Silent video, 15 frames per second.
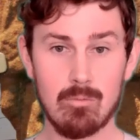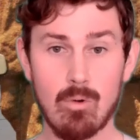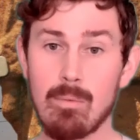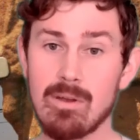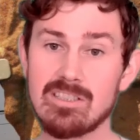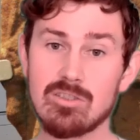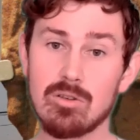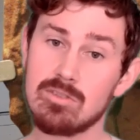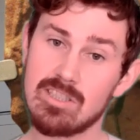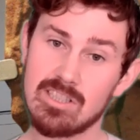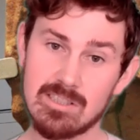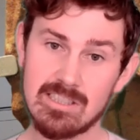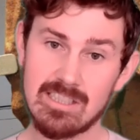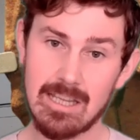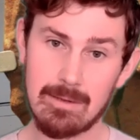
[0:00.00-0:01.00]
What we saw
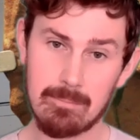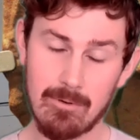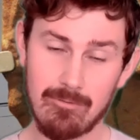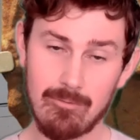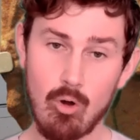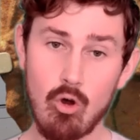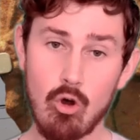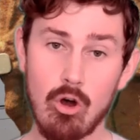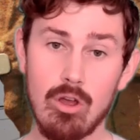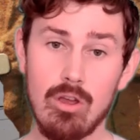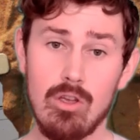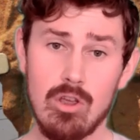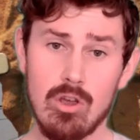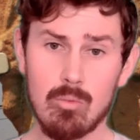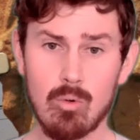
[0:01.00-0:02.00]
just
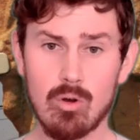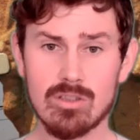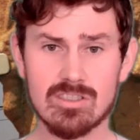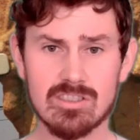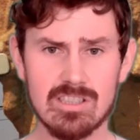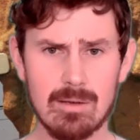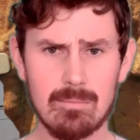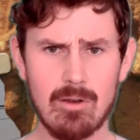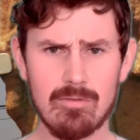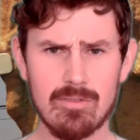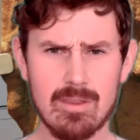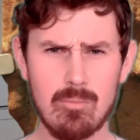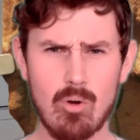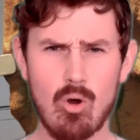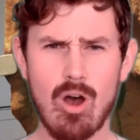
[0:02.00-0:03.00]
before was some
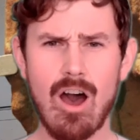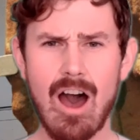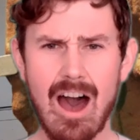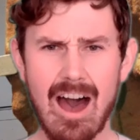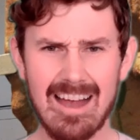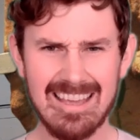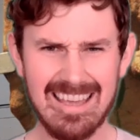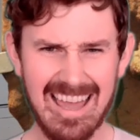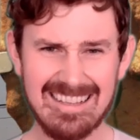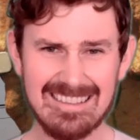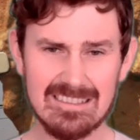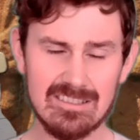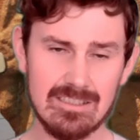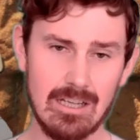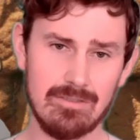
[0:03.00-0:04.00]
of the more
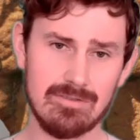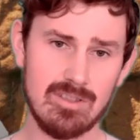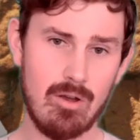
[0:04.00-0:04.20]
high-end stuff.